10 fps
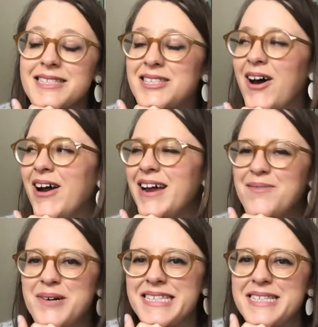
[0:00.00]
So it
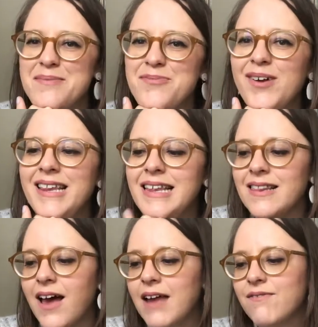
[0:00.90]
was some really
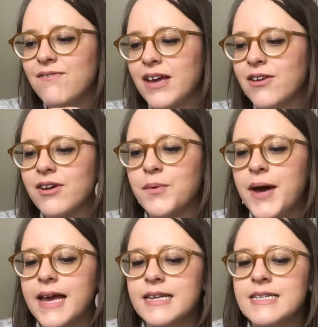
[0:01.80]
light fingering
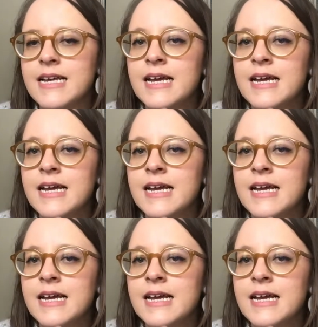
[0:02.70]
weight